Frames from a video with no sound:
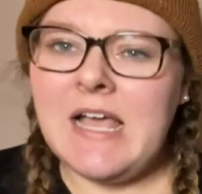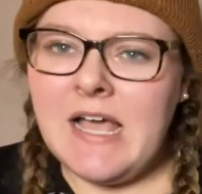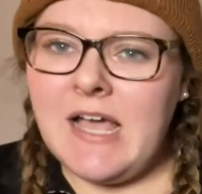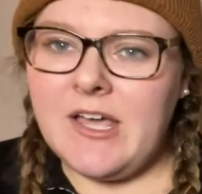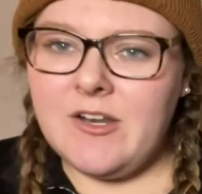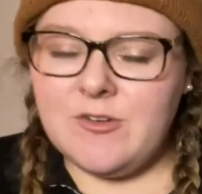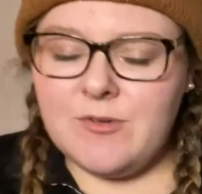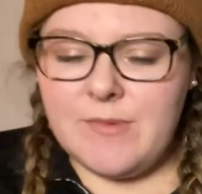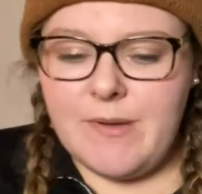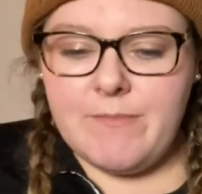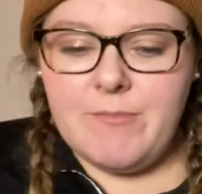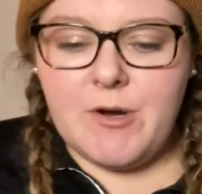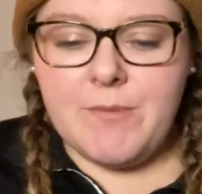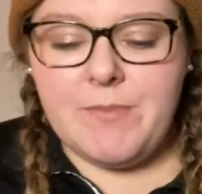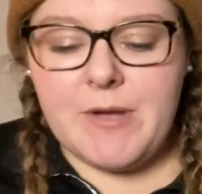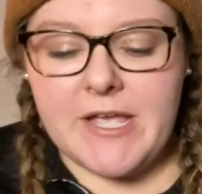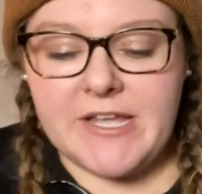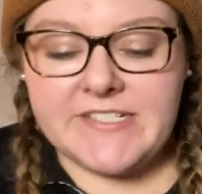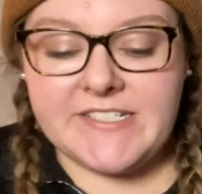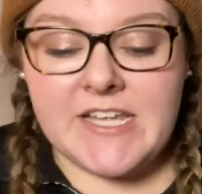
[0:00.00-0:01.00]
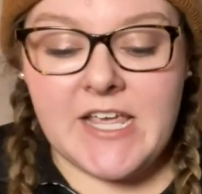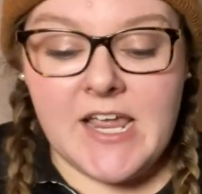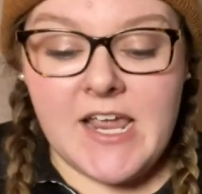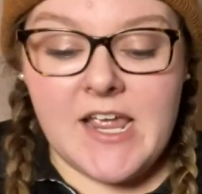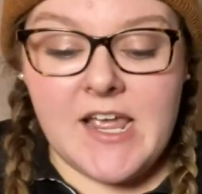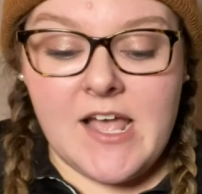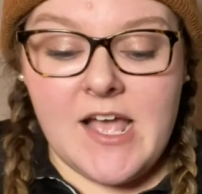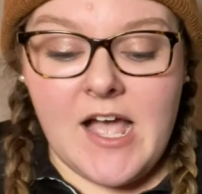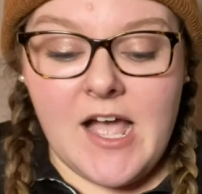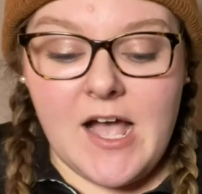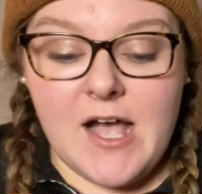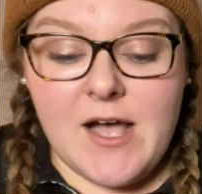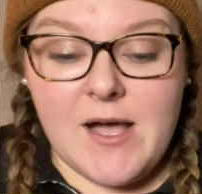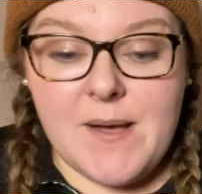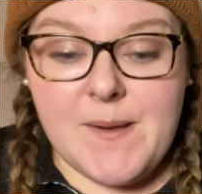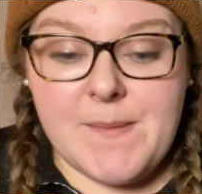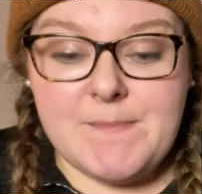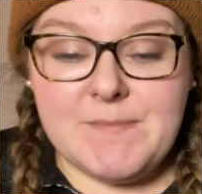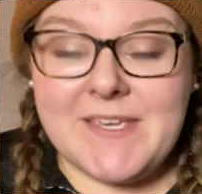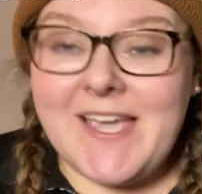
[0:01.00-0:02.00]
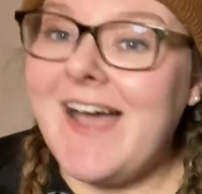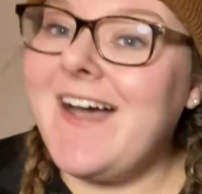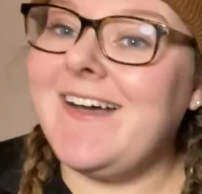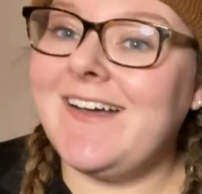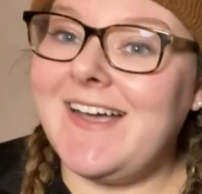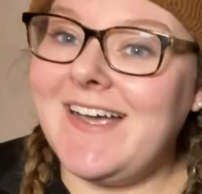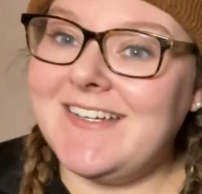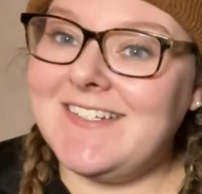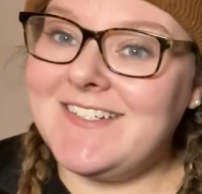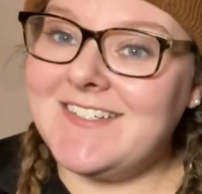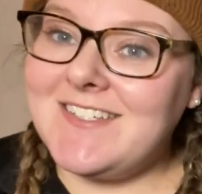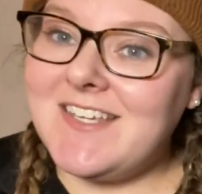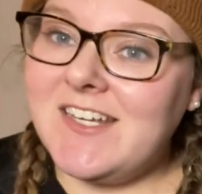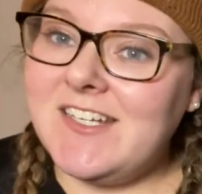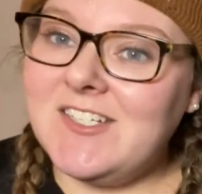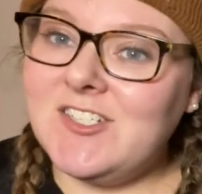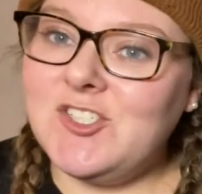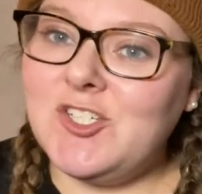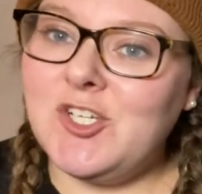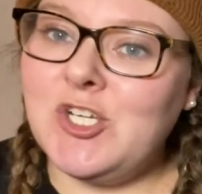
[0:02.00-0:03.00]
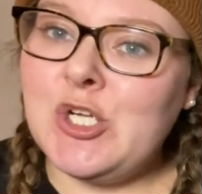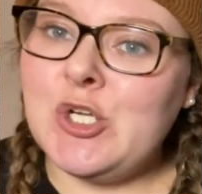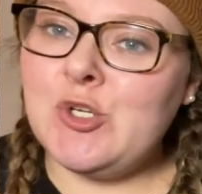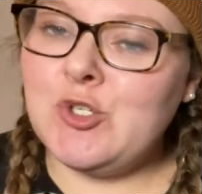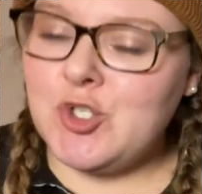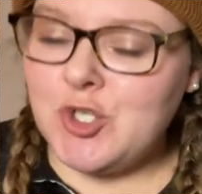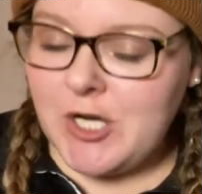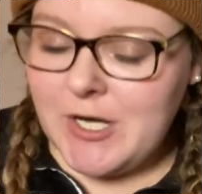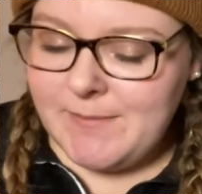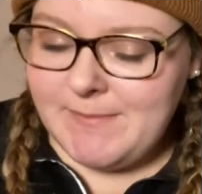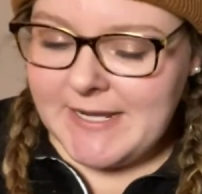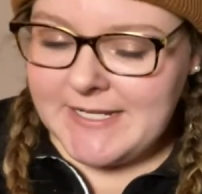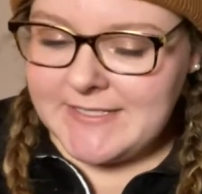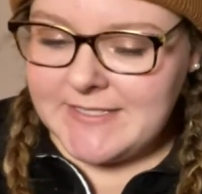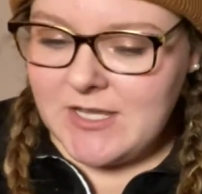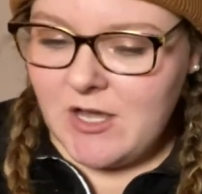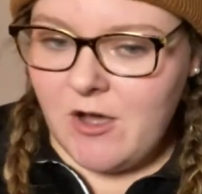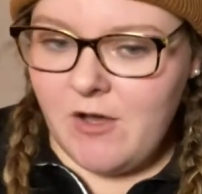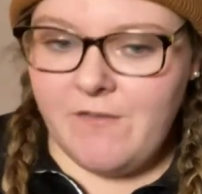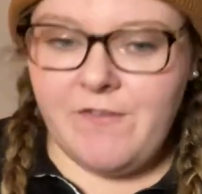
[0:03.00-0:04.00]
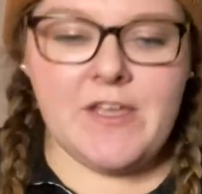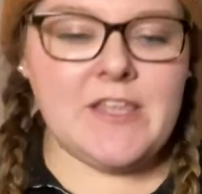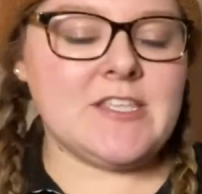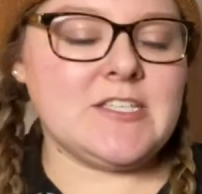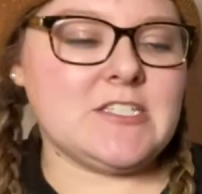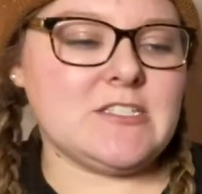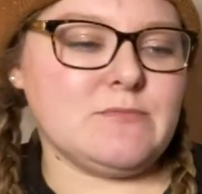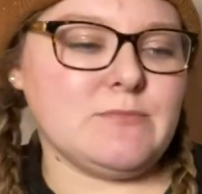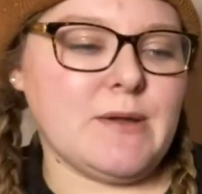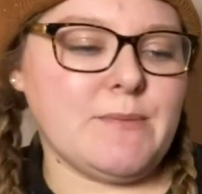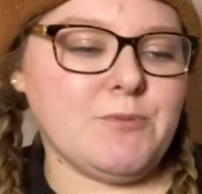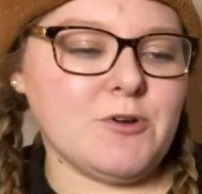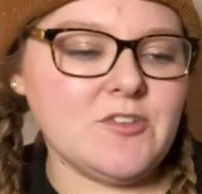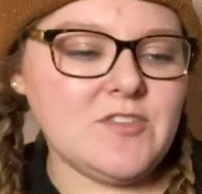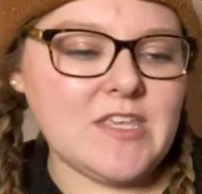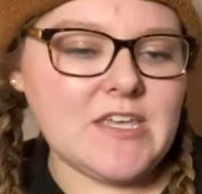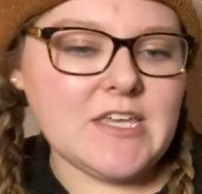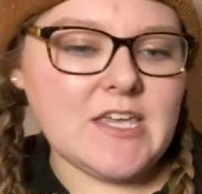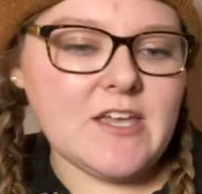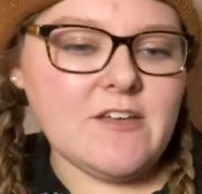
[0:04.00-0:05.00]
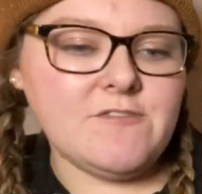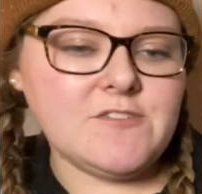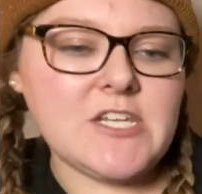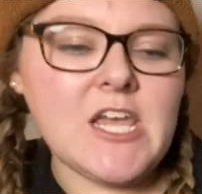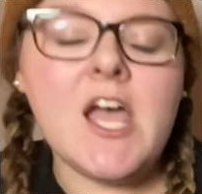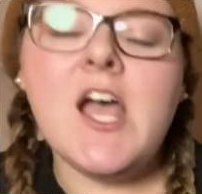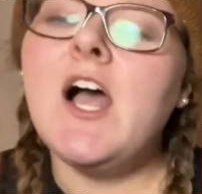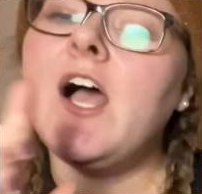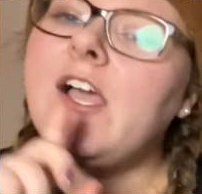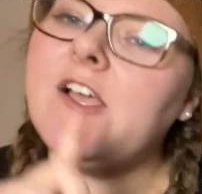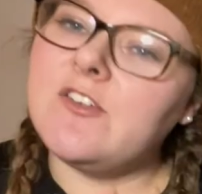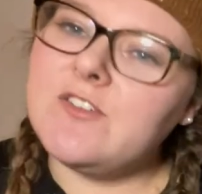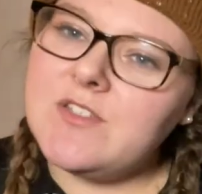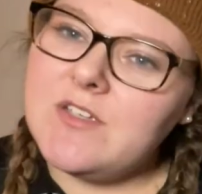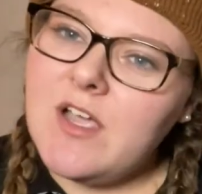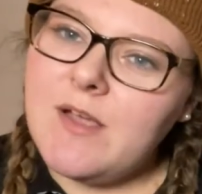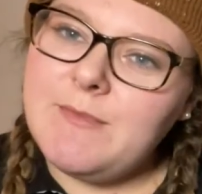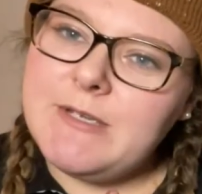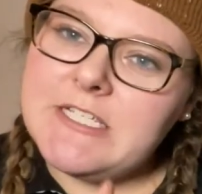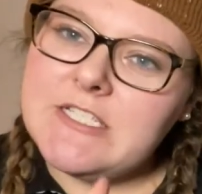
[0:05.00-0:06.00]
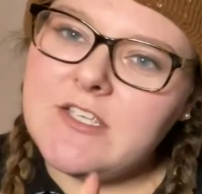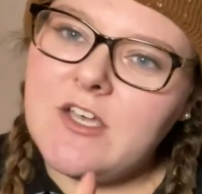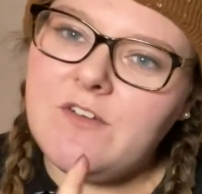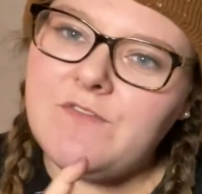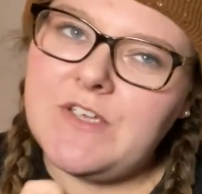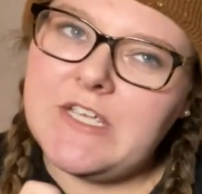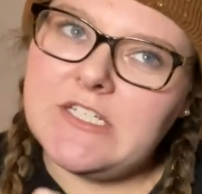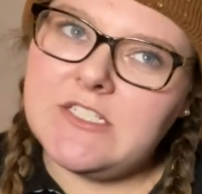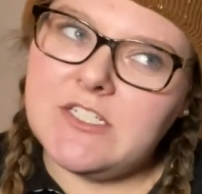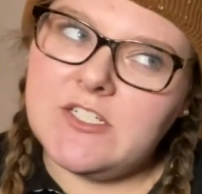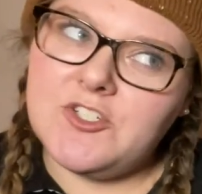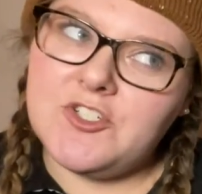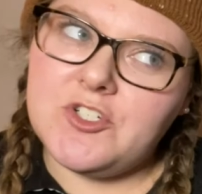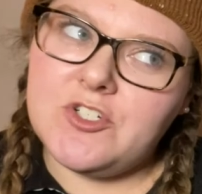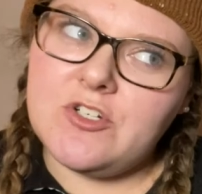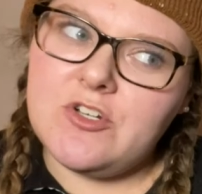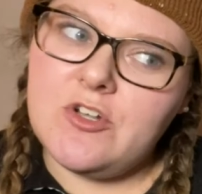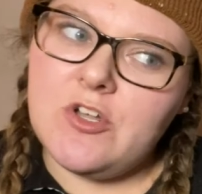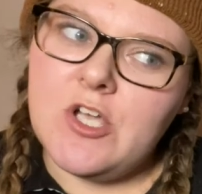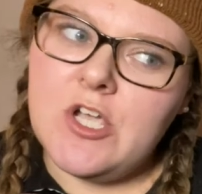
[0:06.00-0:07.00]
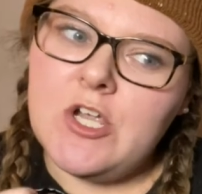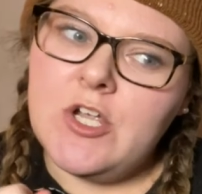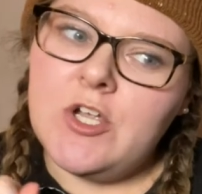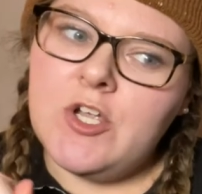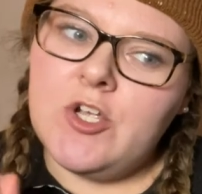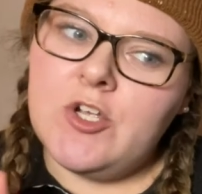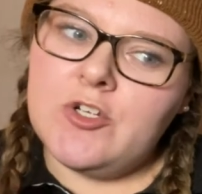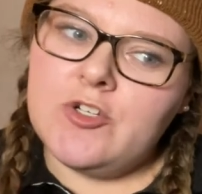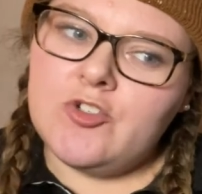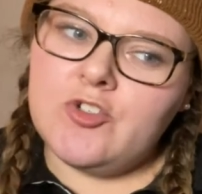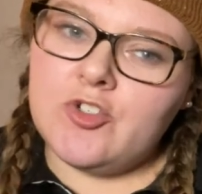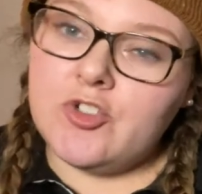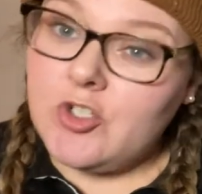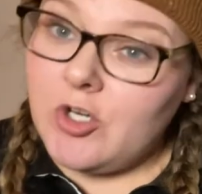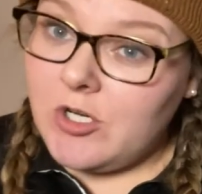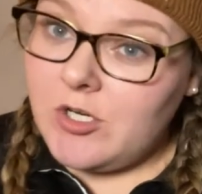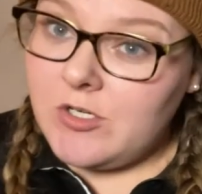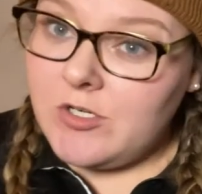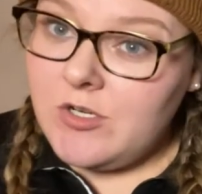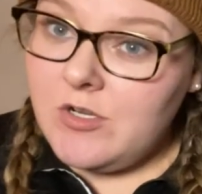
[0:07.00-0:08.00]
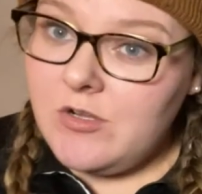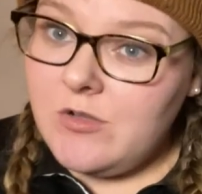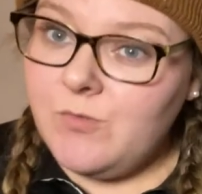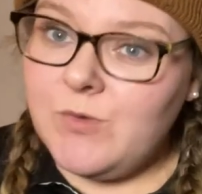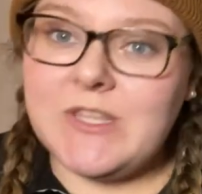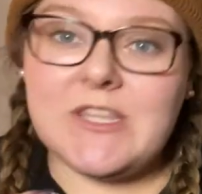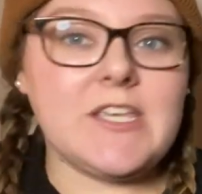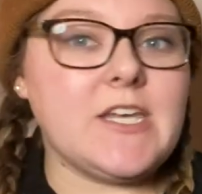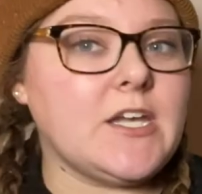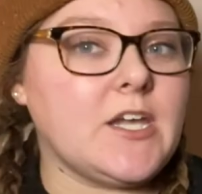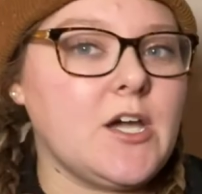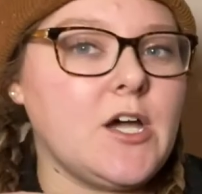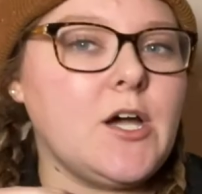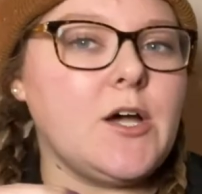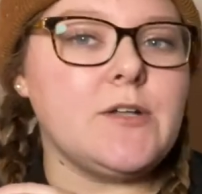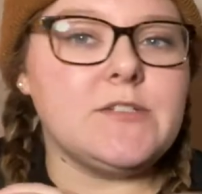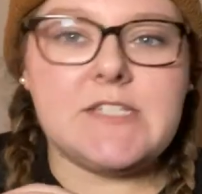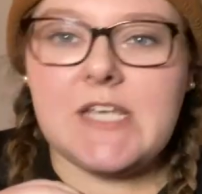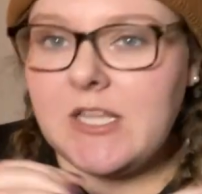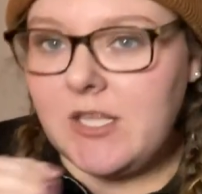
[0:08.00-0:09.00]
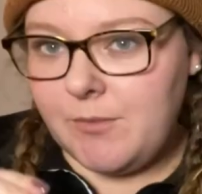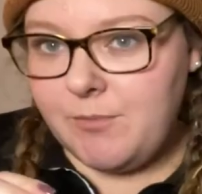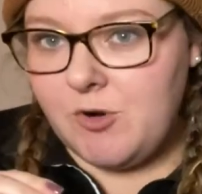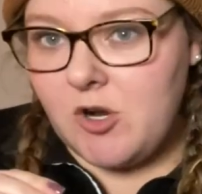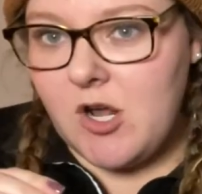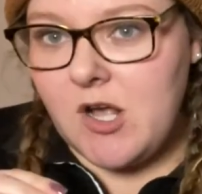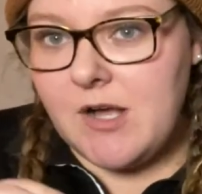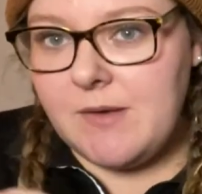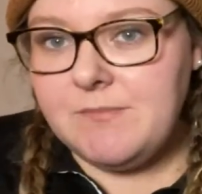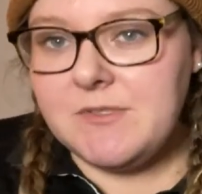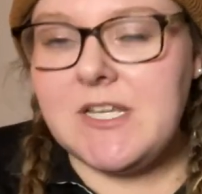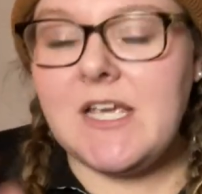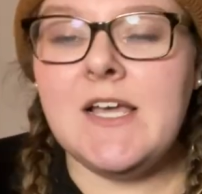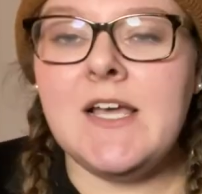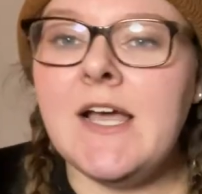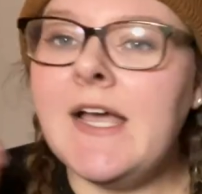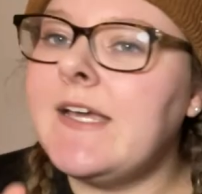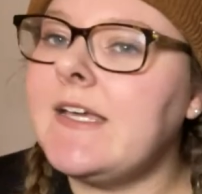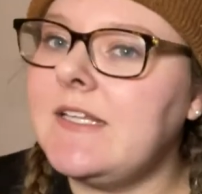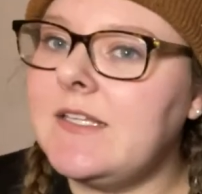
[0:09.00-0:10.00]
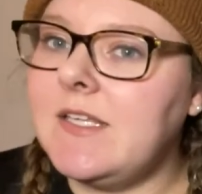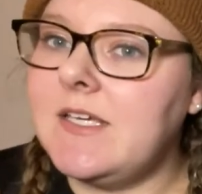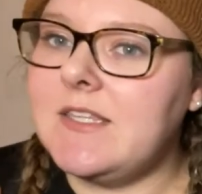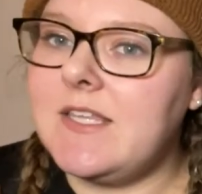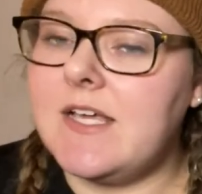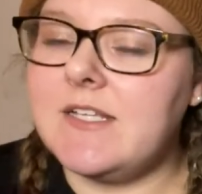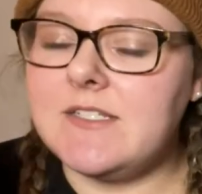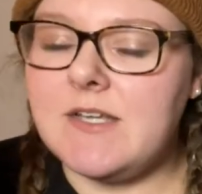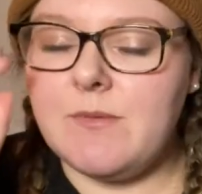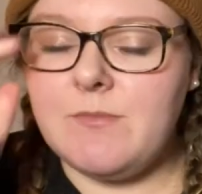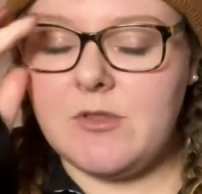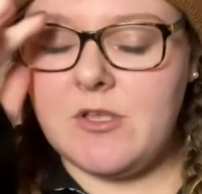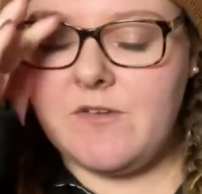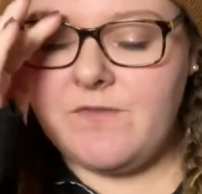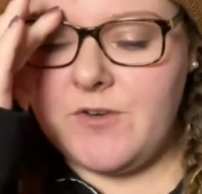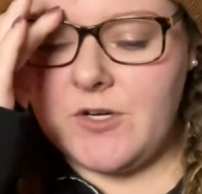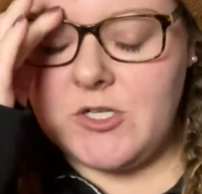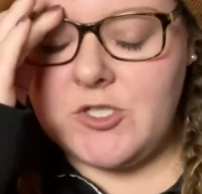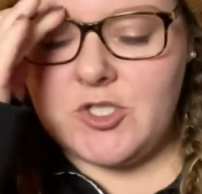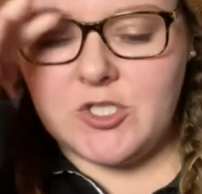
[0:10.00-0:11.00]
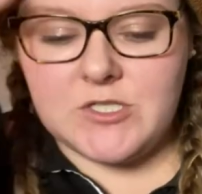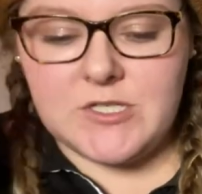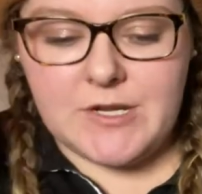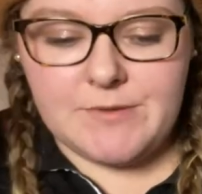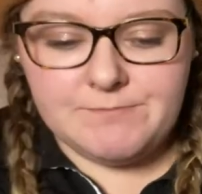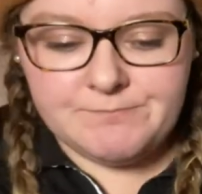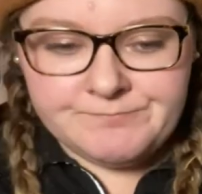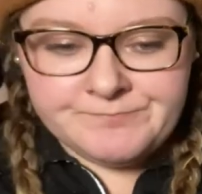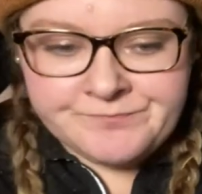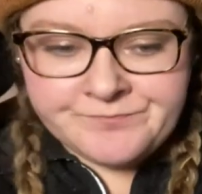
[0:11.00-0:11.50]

I don't remember, but um, yeah, I decided to treat myself. This is my birthday gift. I also got myself a digital journal with like a daily prompt. I can link that down below if you're interested.